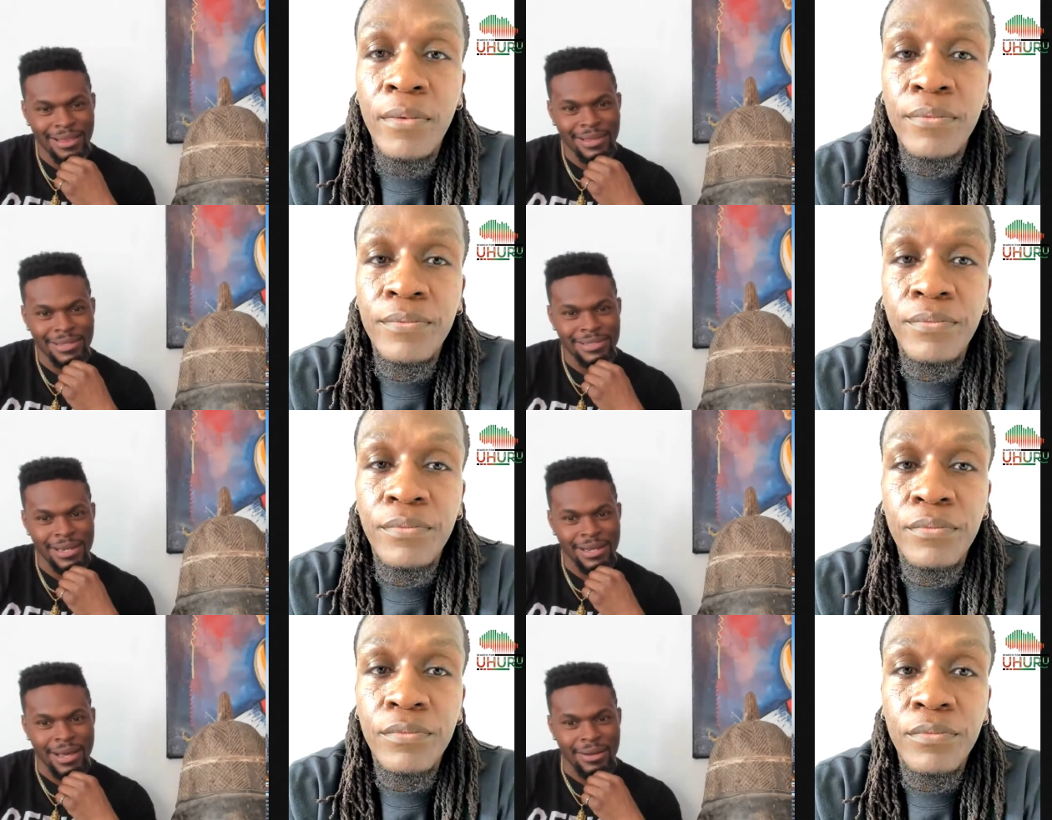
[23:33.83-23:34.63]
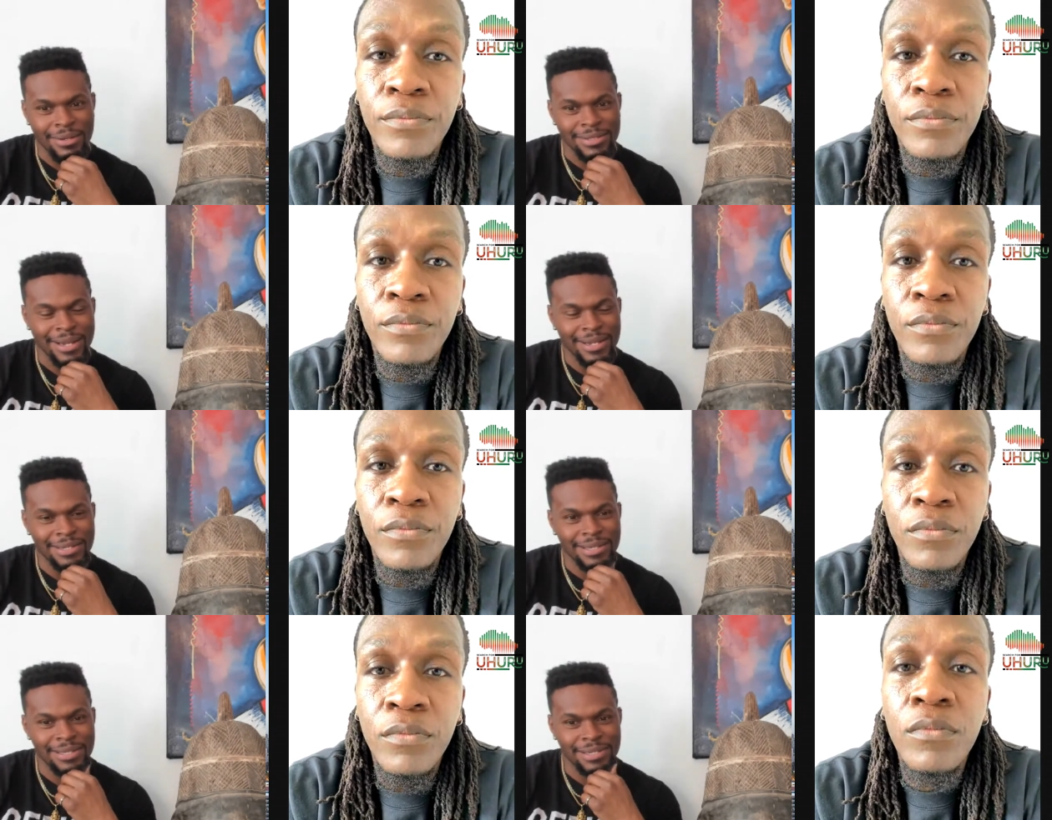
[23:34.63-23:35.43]
Speaker 1: I like to check it out because I need
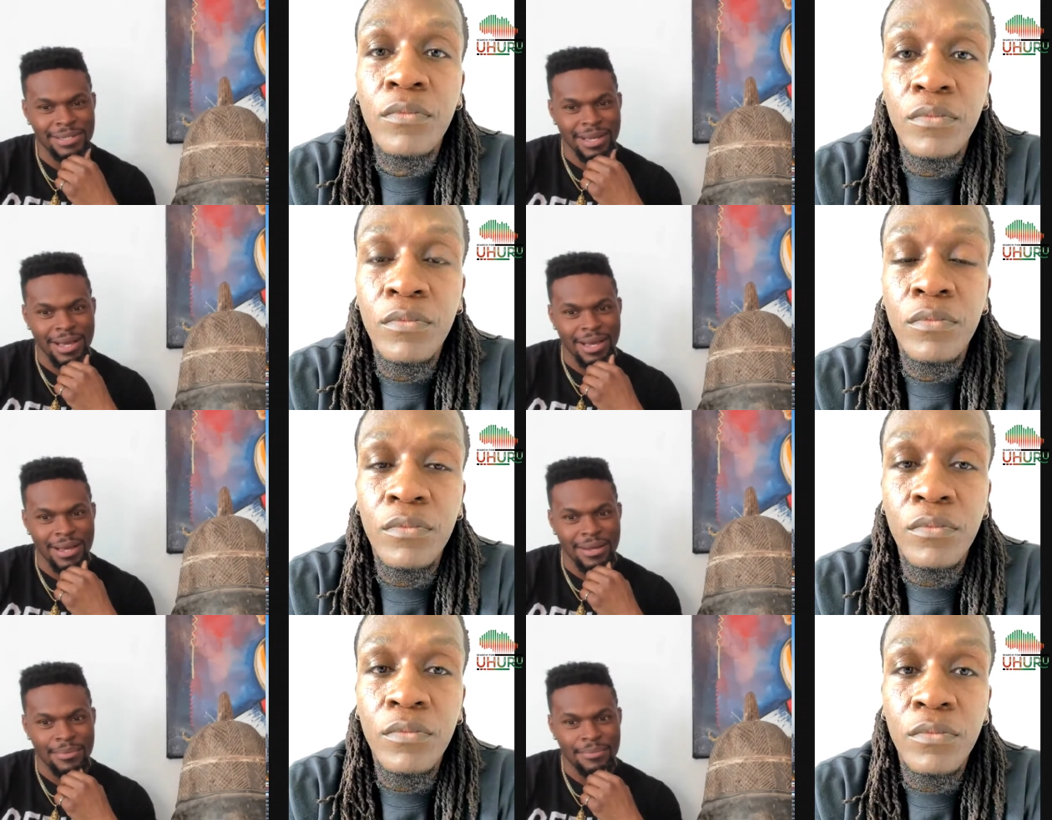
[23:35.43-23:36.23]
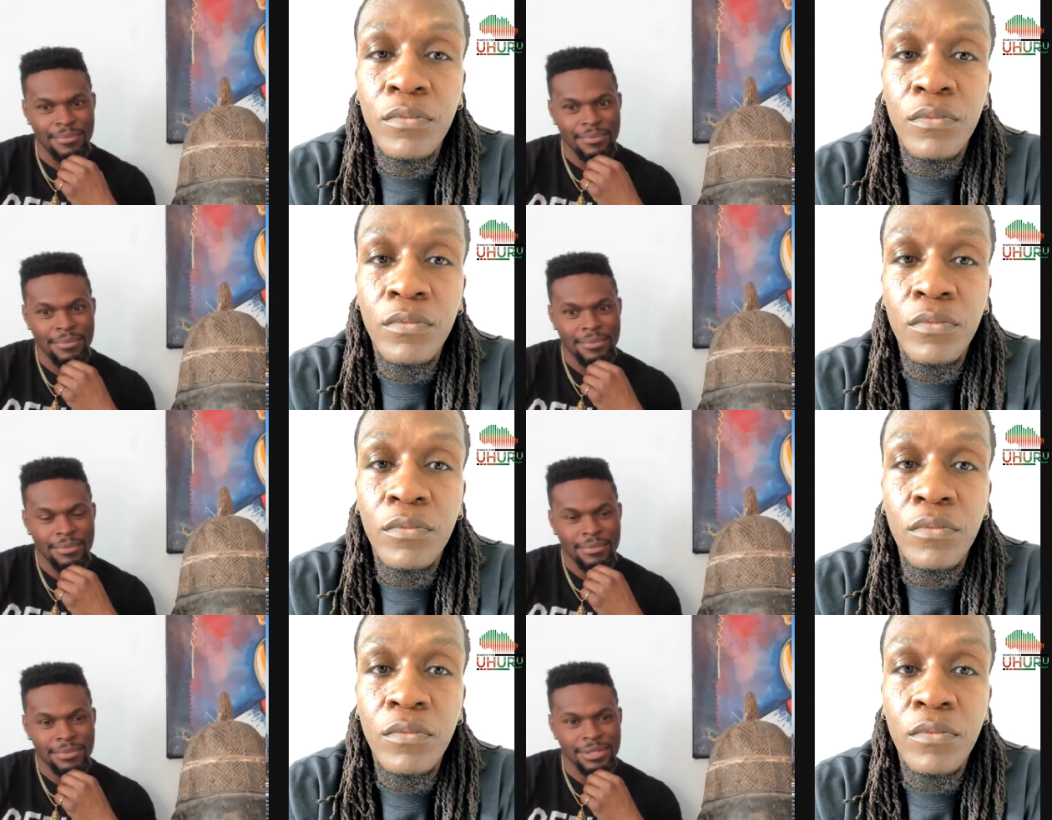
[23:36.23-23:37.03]
to get to the uh
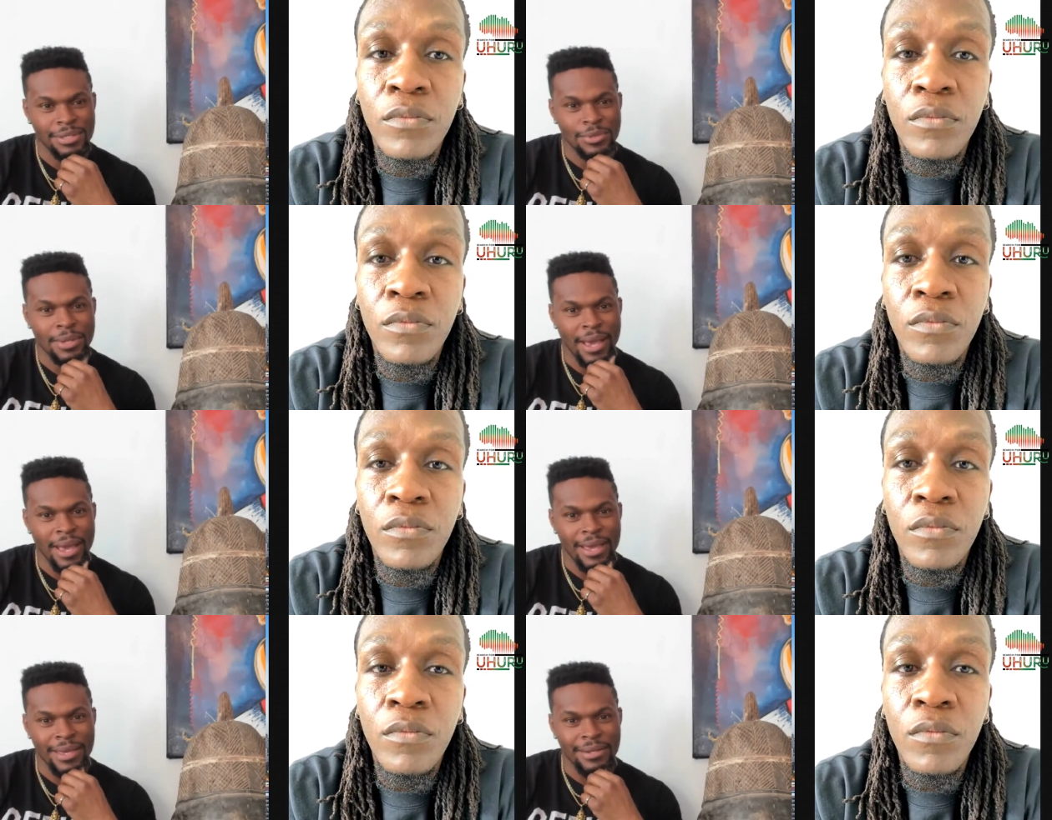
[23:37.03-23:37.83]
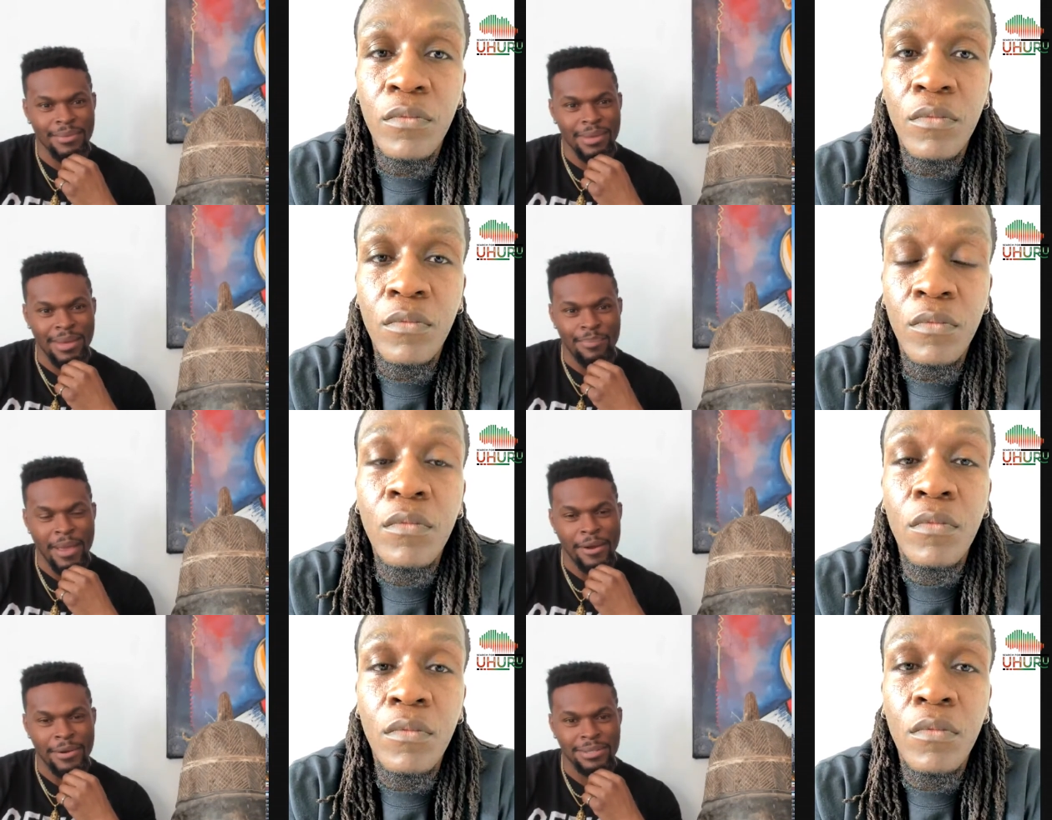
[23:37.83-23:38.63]
to the UK and in
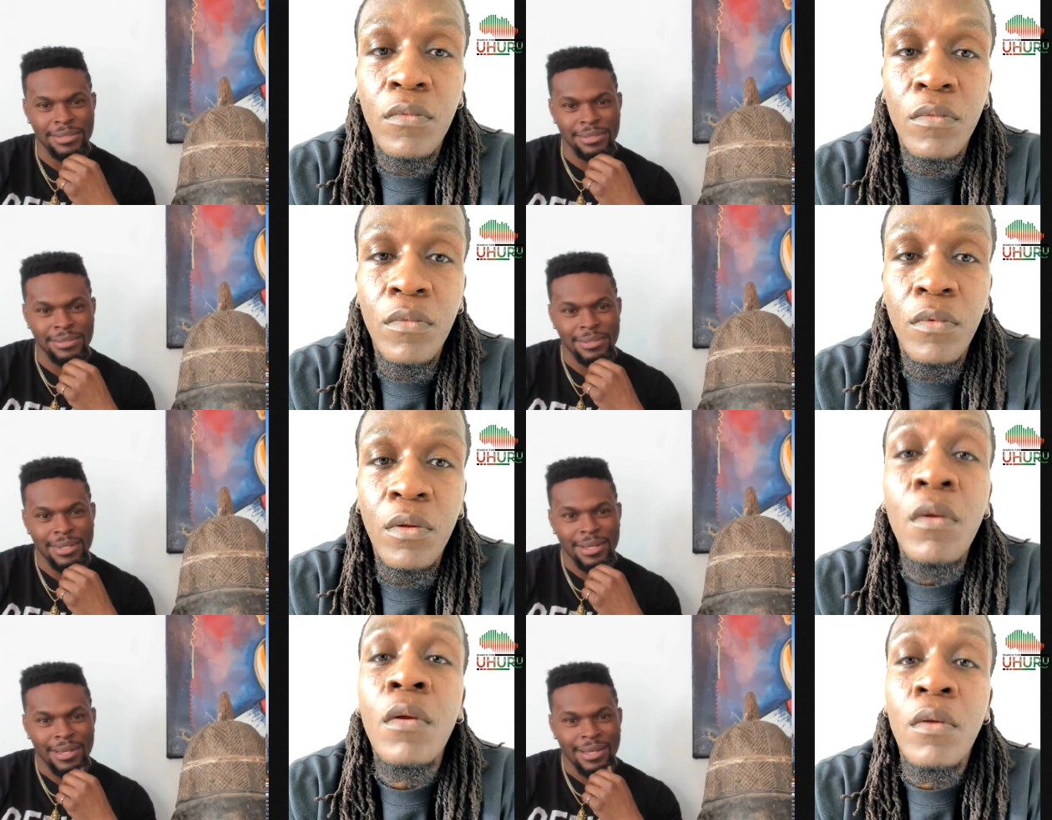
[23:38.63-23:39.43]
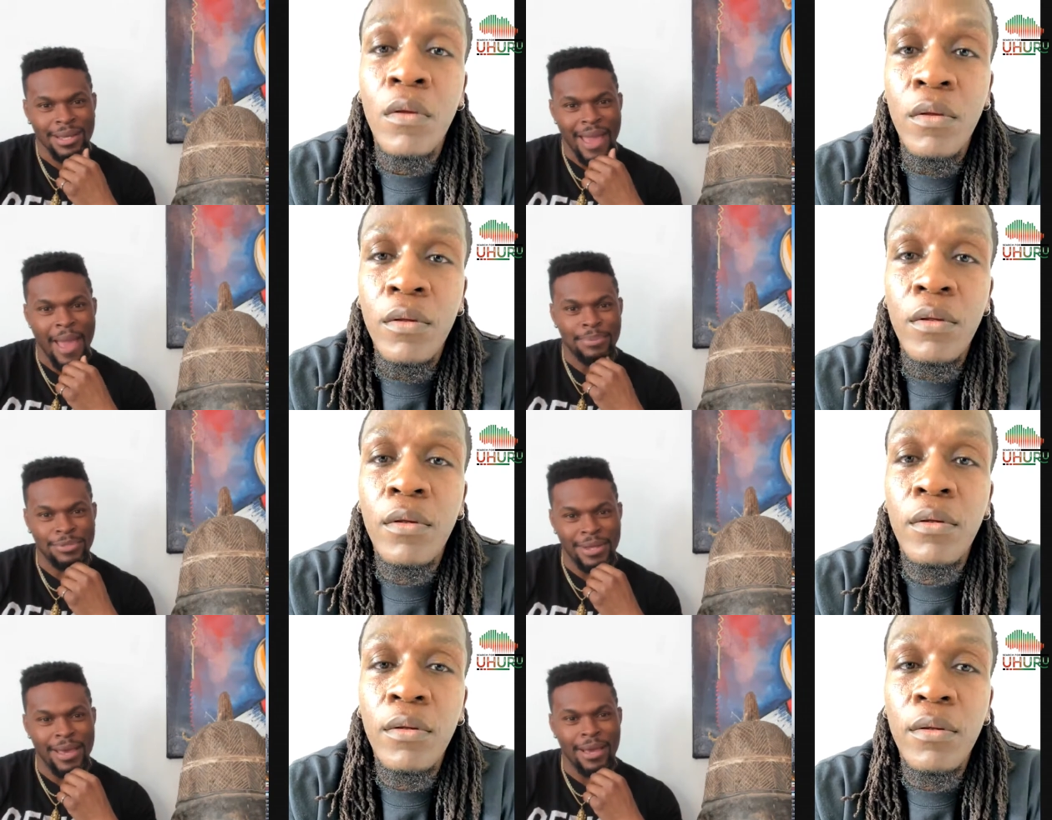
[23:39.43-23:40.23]
Paris and
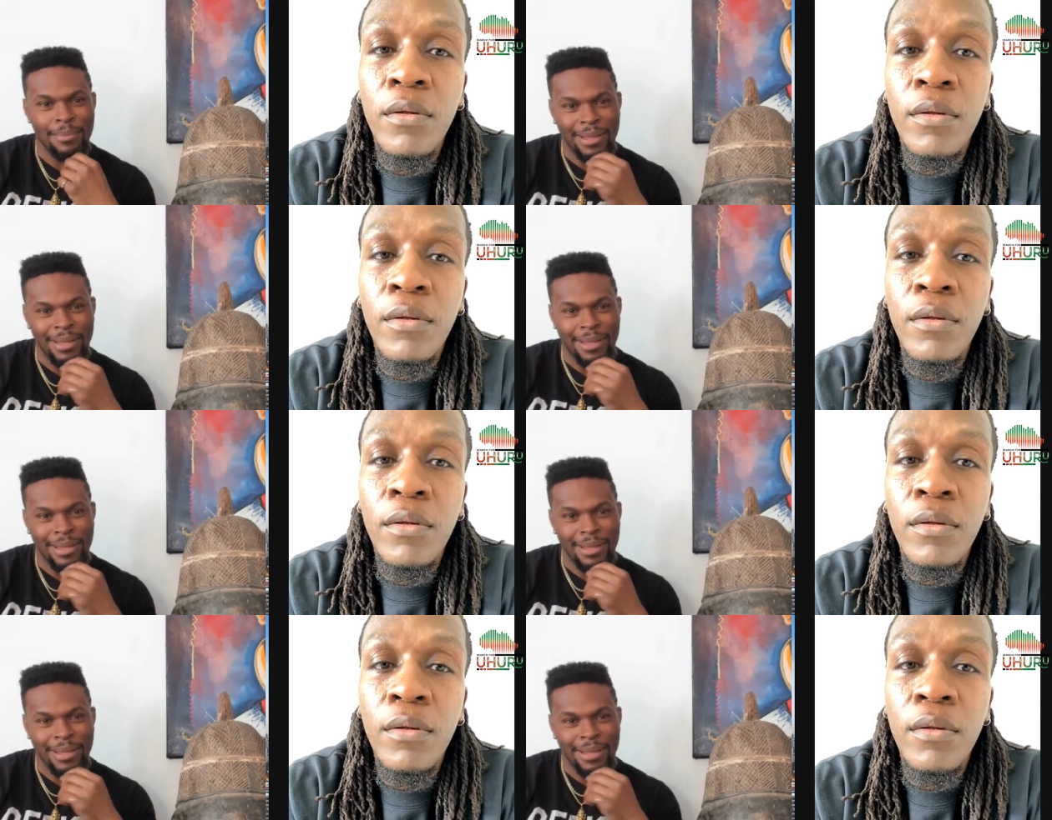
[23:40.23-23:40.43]
Amsterdam.